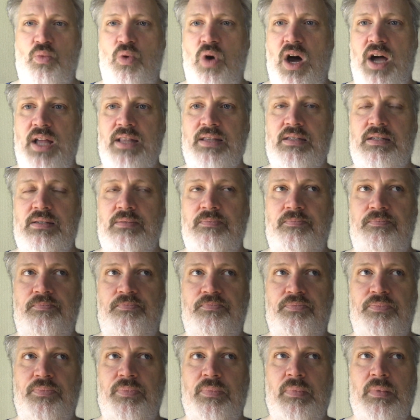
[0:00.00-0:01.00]
wants.
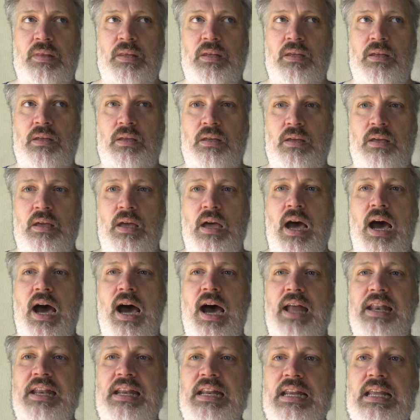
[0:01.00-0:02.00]

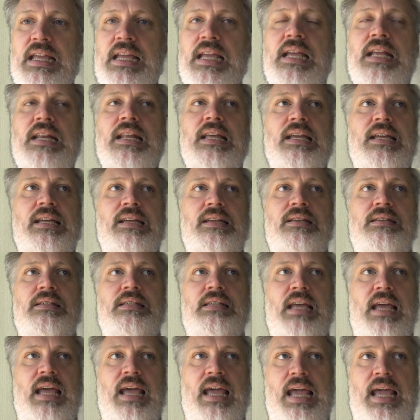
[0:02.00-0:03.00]
A need is